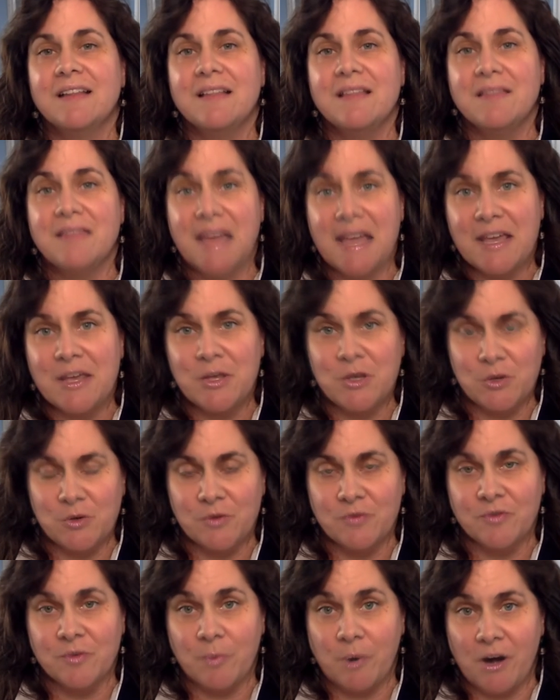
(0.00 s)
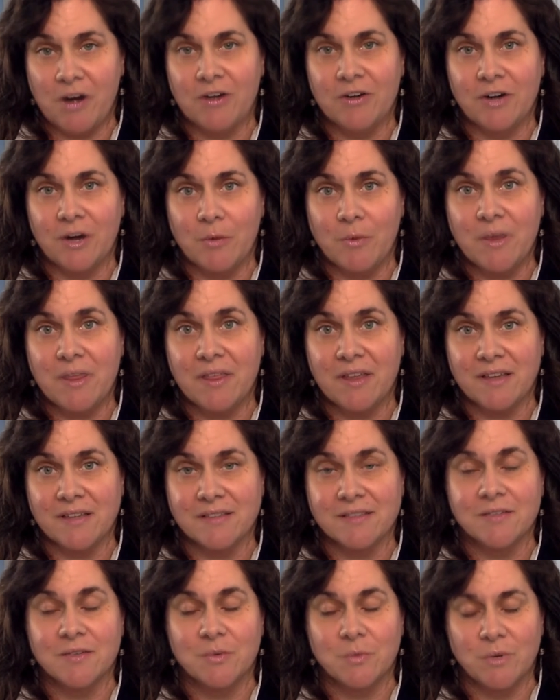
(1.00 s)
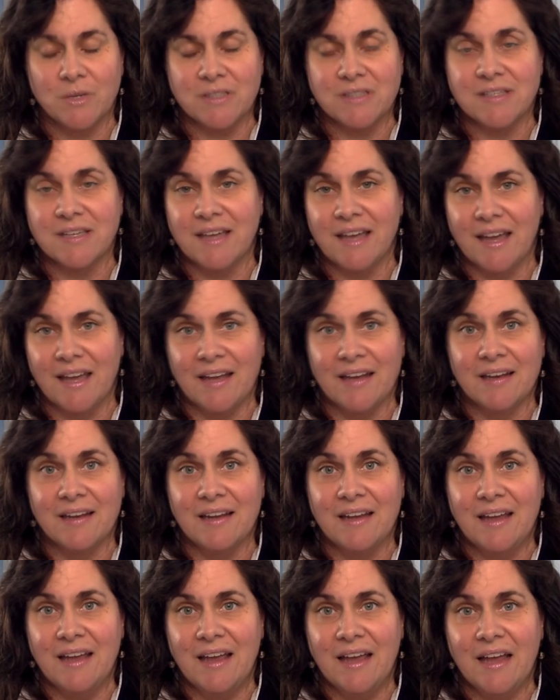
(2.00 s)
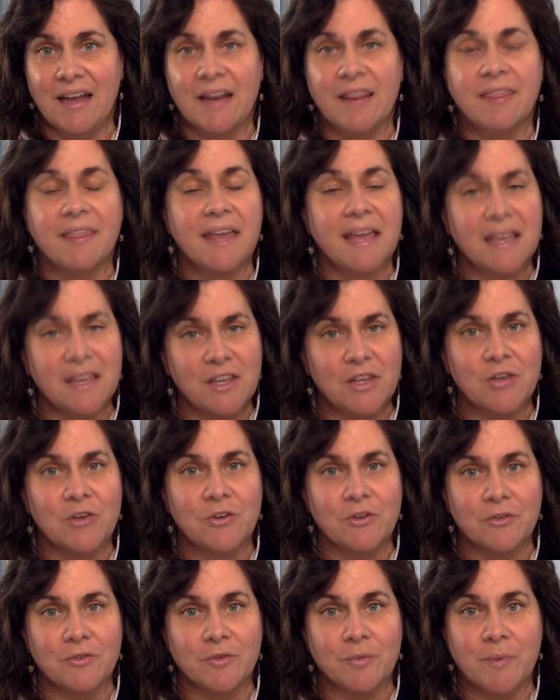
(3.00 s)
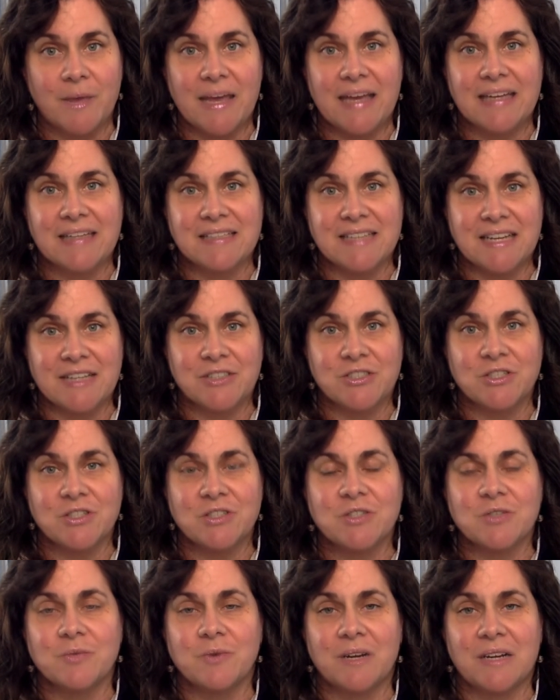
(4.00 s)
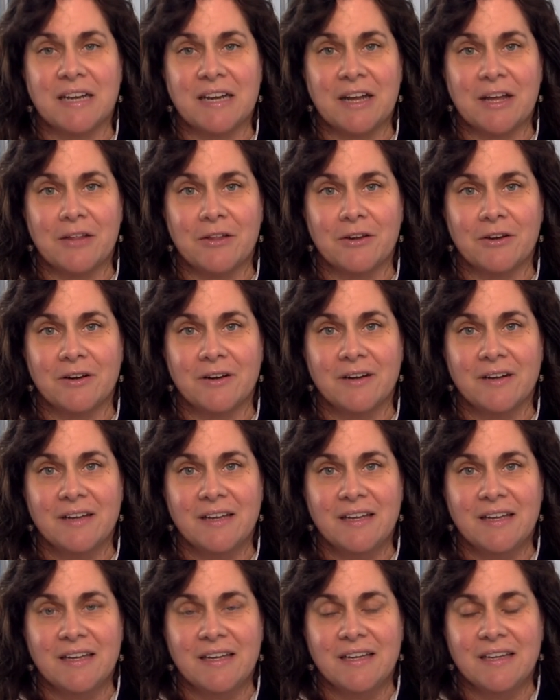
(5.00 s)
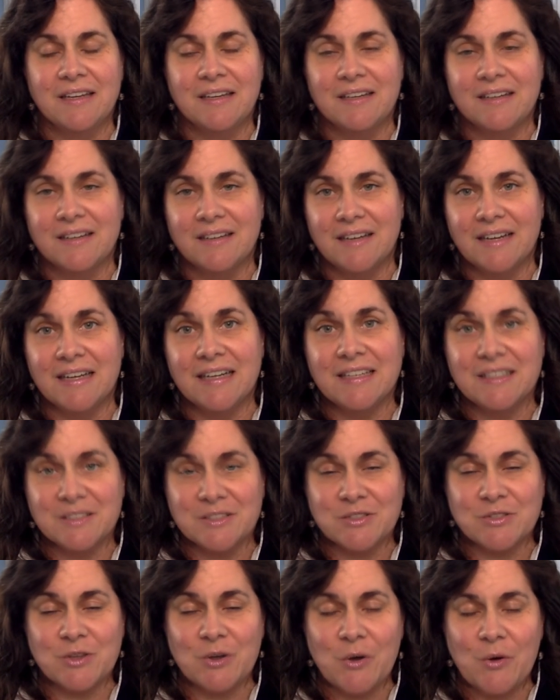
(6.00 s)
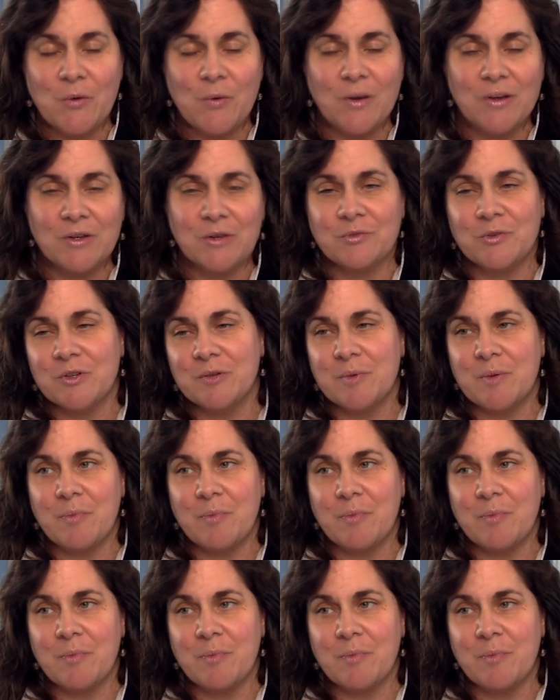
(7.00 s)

Thank you for partnering with us once again, and thank you for paying attention to one another. It is so wonderful to be